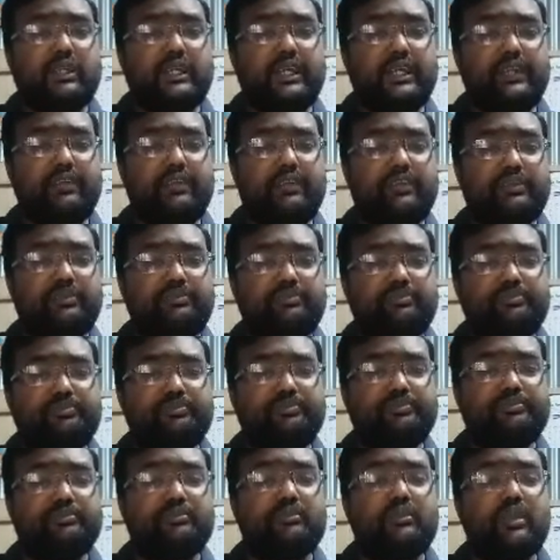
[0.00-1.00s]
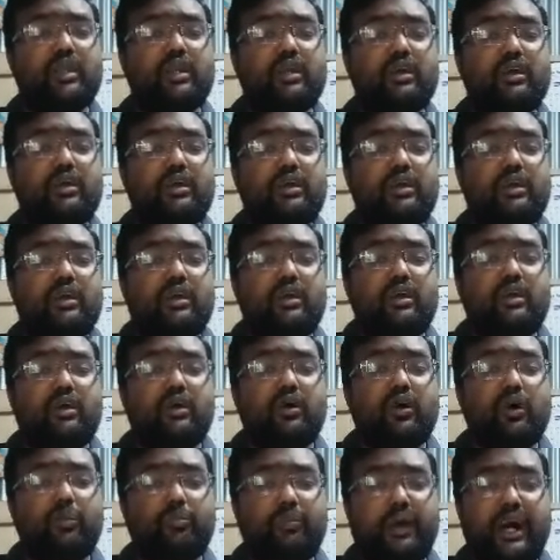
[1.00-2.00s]
Hind
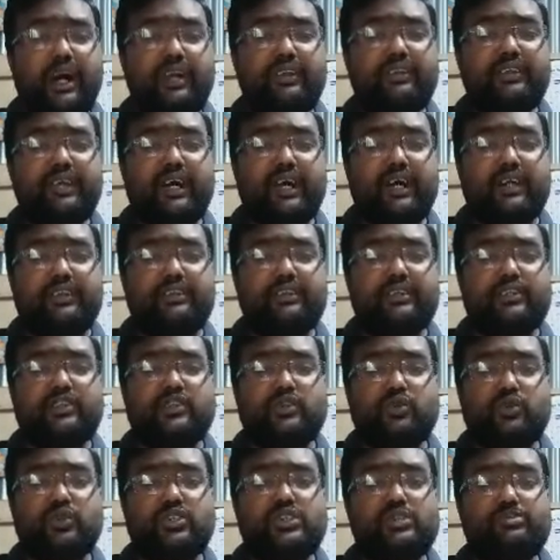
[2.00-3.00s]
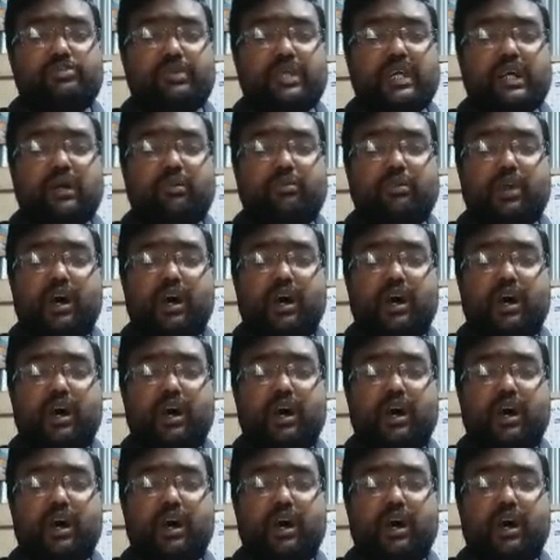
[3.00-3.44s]
opined that the stones become